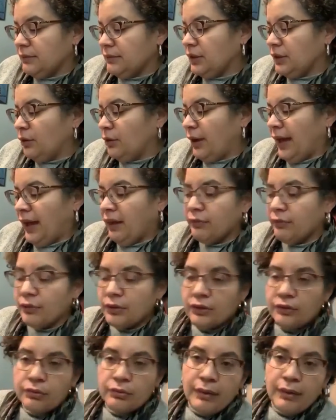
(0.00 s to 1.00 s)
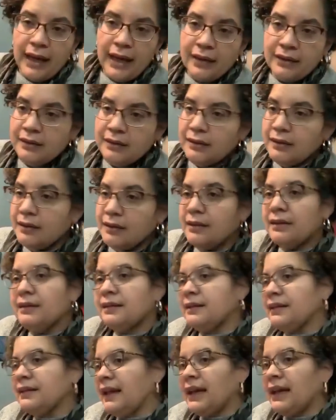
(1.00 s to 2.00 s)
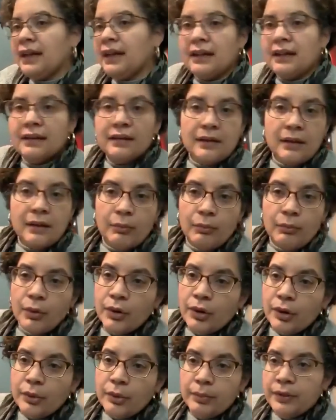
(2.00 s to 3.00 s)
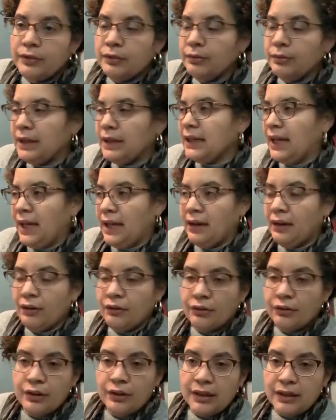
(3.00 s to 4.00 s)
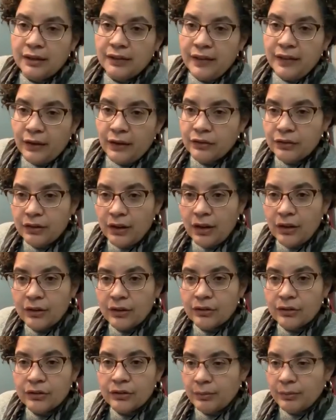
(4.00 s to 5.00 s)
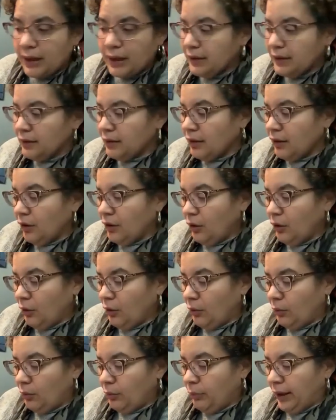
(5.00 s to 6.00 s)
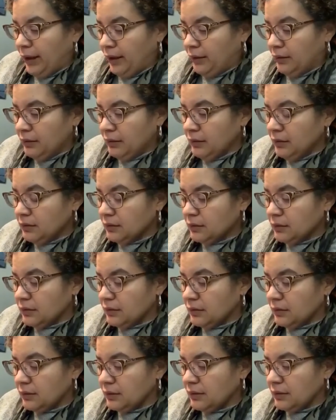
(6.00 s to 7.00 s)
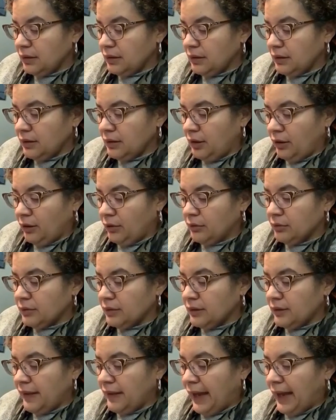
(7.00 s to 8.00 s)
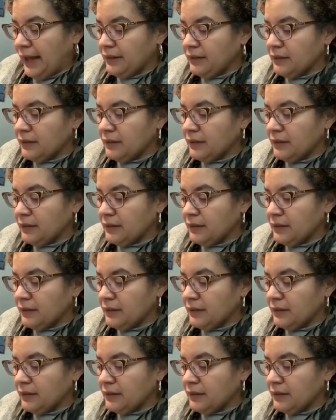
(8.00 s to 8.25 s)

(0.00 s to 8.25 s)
average rent is say somewhere between $800 and $1,000 a month. Well, that's